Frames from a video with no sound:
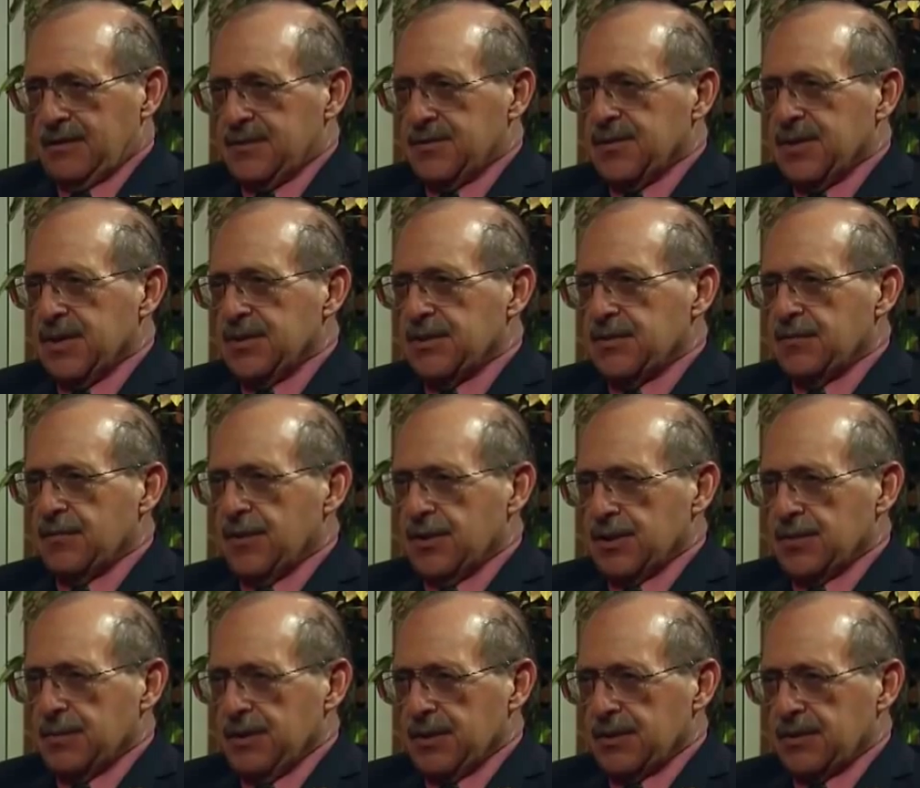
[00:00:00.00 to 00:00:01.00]
Disease is
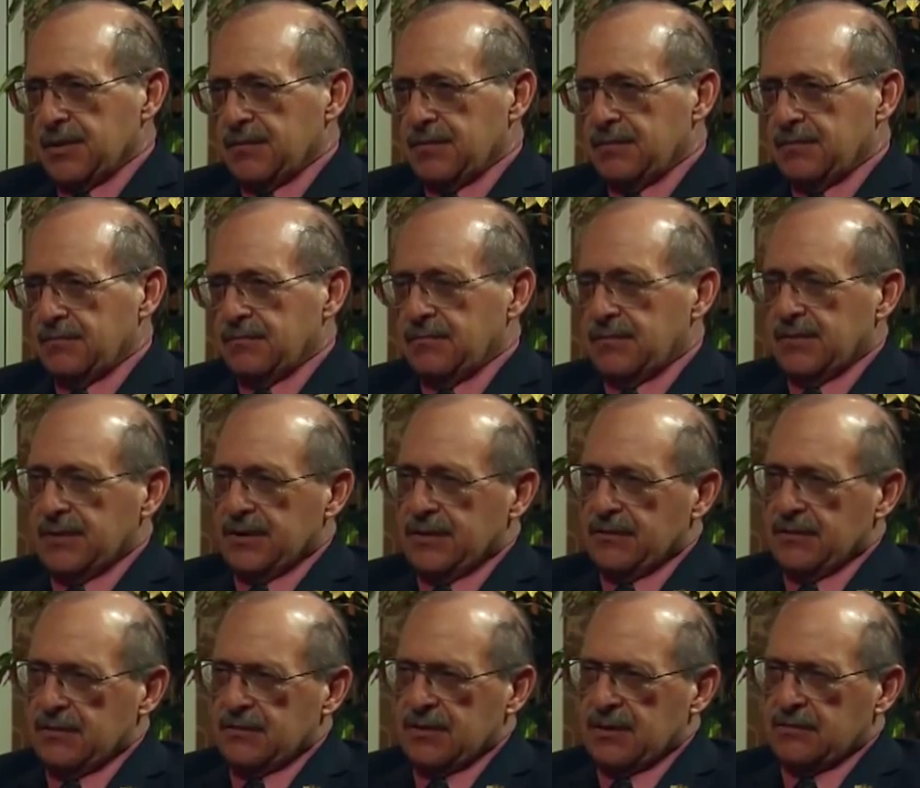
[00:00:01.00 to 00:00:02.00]
very expensive. I'll
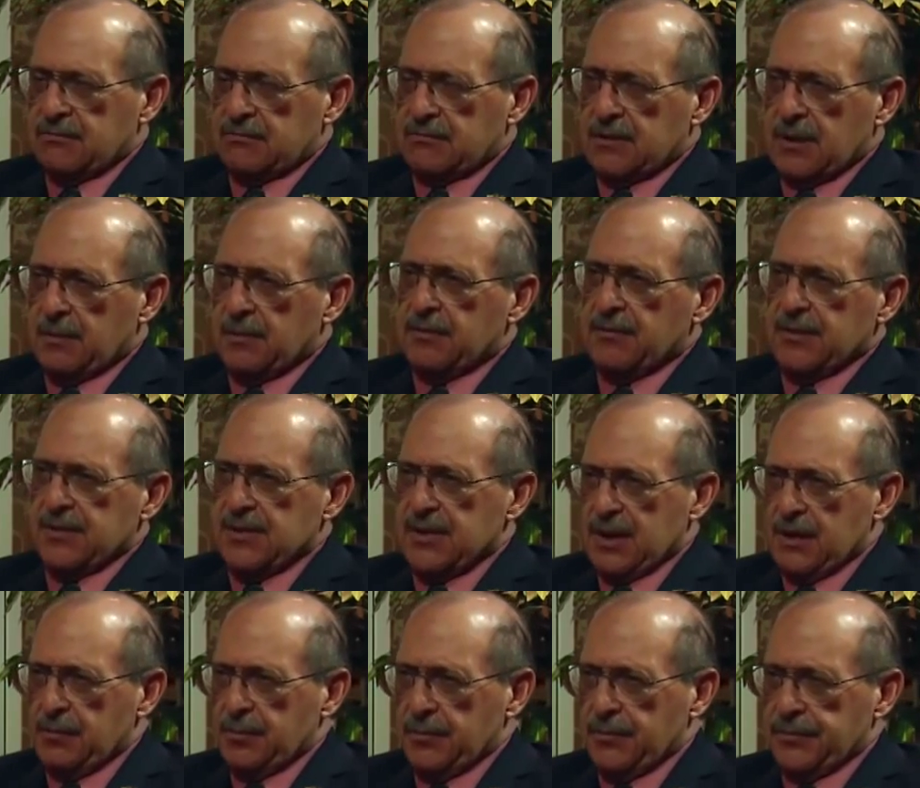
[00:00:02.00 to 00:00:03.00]
give you a couple of
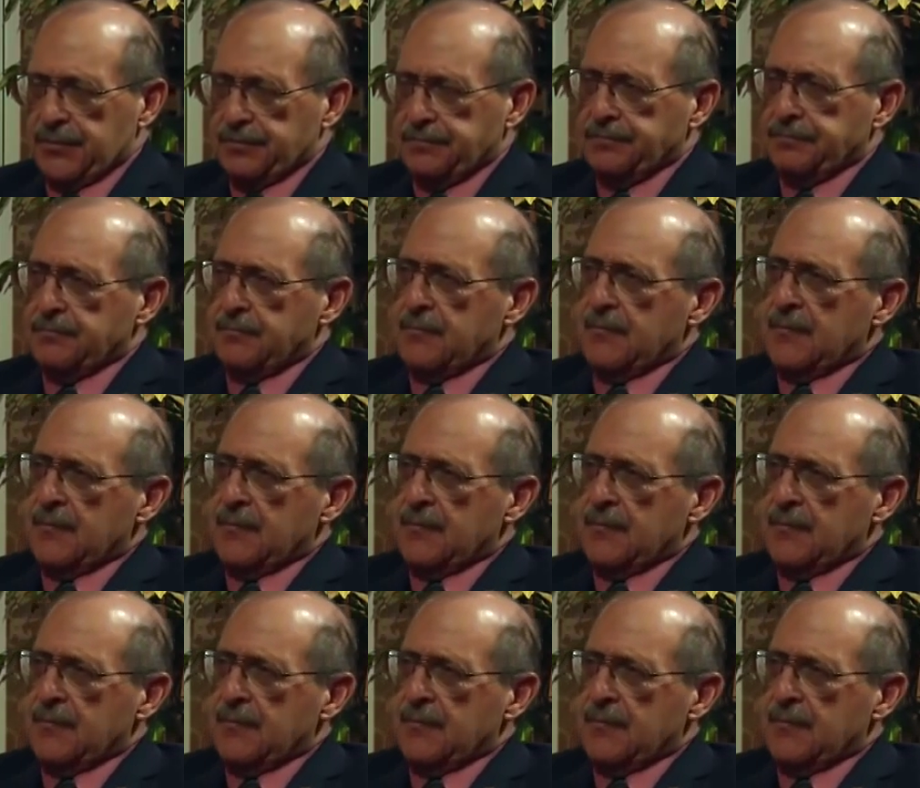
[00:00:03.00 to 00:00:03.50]
examples.